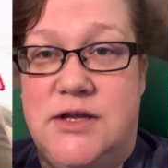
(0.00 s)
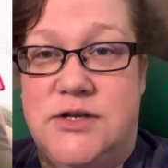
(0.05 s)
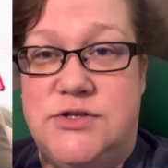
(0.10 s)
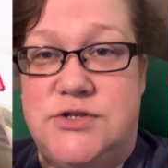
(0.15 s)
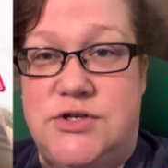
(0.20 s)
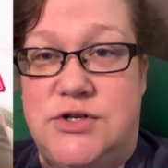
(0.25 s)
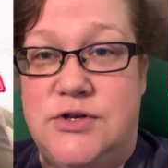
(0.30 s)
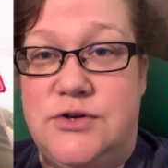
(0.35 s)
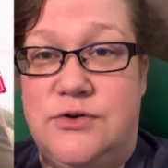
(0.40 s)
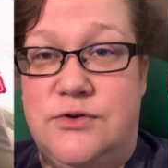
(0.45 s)

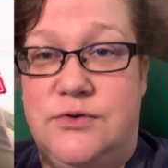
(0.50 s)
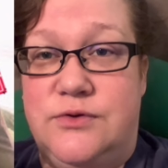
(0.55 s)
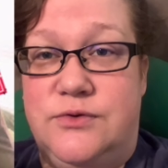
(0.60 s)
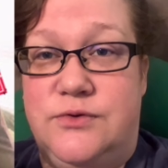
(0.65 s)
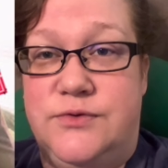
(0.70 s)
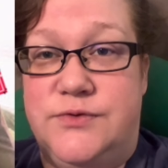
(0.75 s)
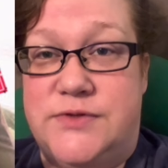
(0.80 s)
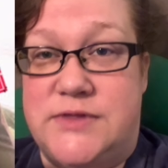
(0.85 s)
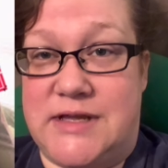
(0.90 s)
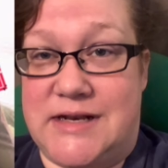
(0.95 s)

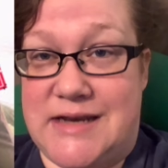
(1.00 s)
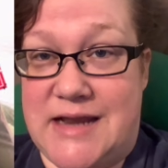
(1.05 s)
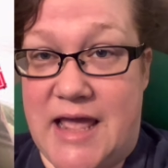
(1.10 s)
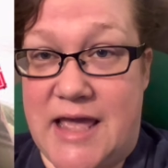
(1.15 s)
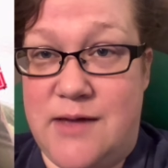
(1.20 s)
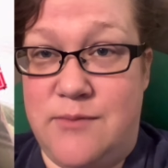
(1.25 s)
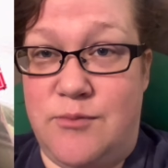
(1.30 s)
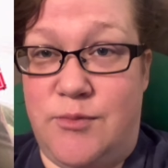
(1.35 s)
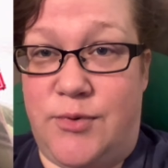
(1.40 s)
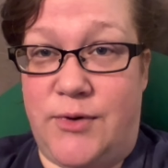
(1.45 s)
to the
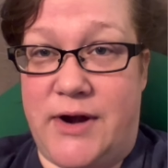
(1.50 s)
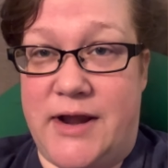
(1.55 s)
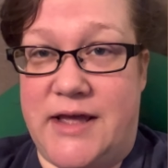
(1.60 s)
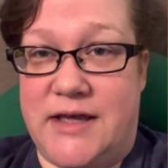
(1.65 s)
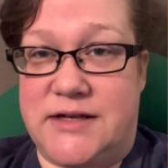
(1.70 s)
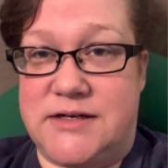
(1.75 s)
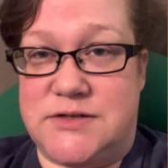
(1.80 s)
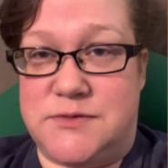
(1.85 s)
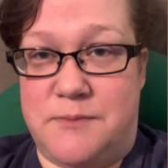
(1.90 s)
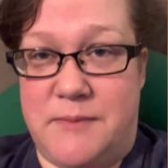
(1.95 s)
name
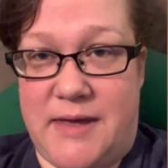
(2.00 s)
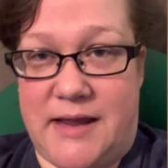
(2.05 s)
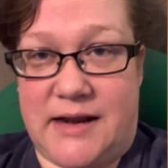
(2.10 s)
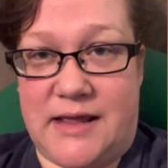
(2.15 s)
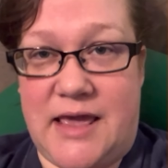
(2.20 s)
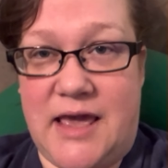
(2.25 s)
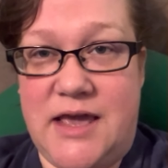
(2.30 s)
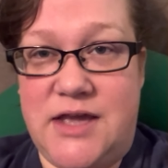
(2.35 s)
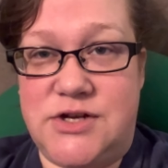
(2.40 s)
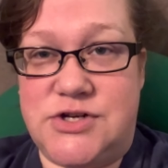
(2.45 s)
brand
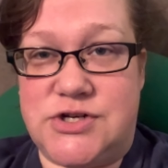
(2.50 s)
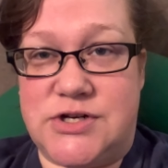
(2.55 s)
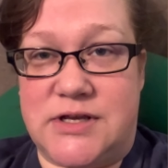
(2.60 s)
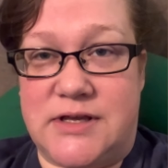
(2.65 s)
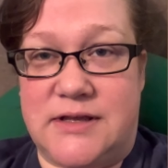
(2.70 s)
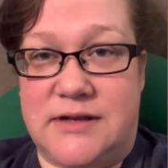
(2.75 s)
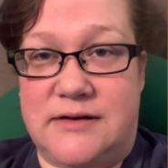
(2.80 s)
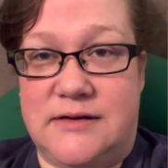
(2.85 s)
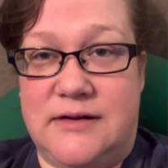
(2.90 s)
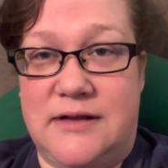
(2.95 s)

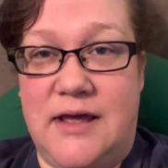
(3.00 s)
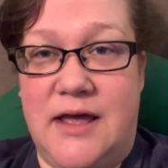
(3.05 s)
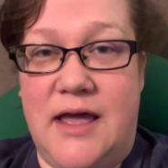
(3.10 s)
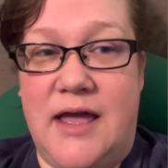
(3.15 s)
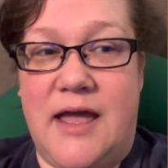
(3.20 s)
medication,